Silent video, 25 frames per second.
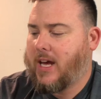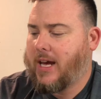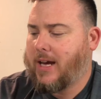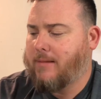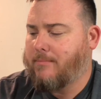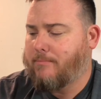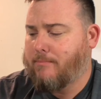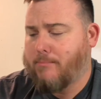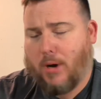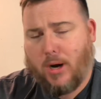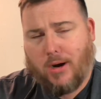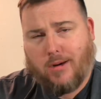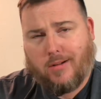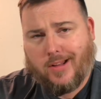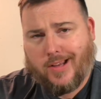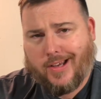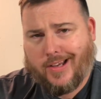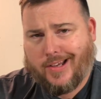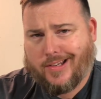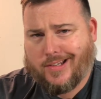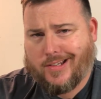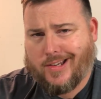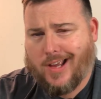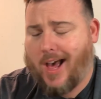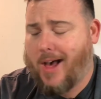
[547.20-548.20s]
A
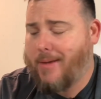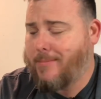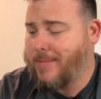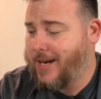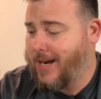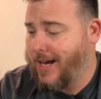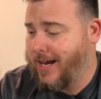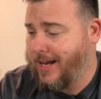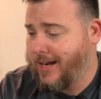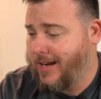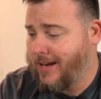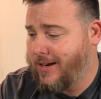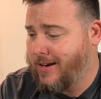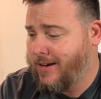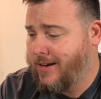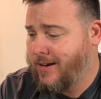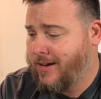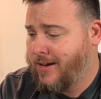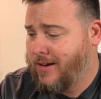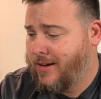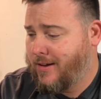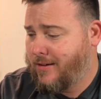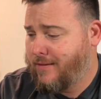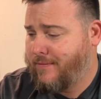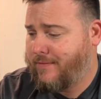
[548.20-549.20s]
burley dominated
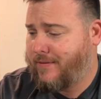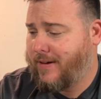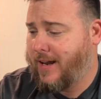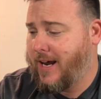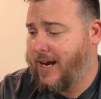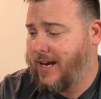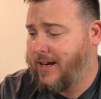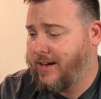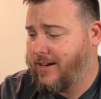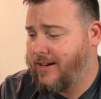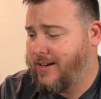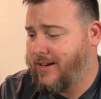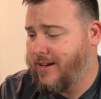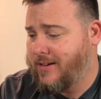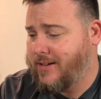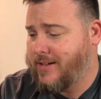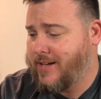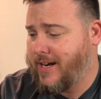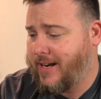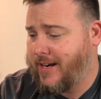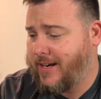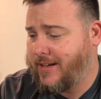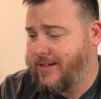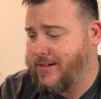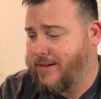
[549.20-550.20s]
flake
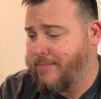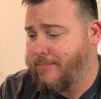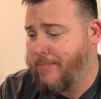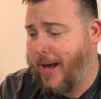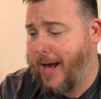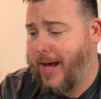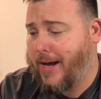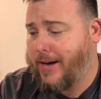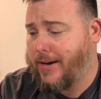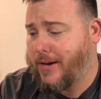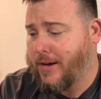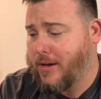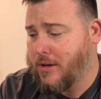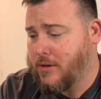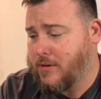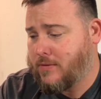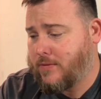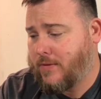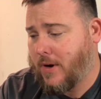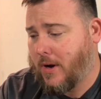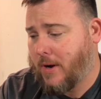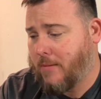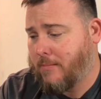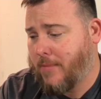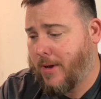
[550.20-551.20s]
containing tobaccos
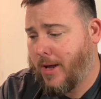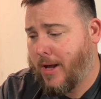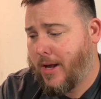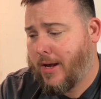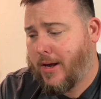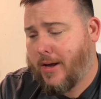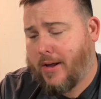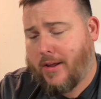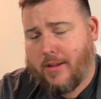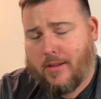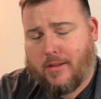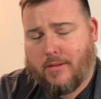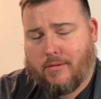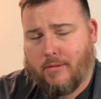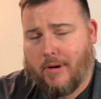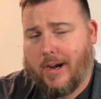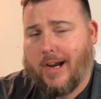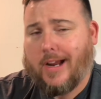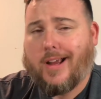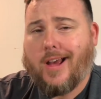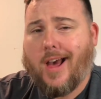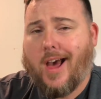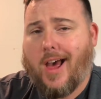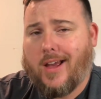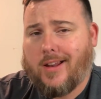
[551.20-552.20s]
from
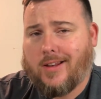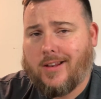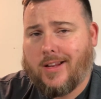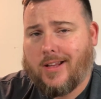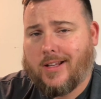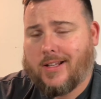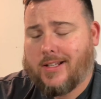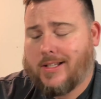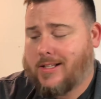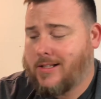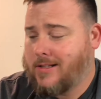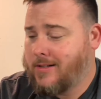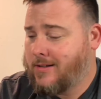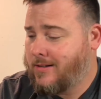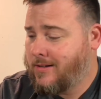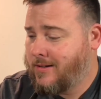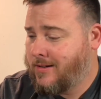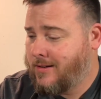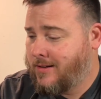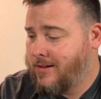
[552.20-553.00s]
three continents.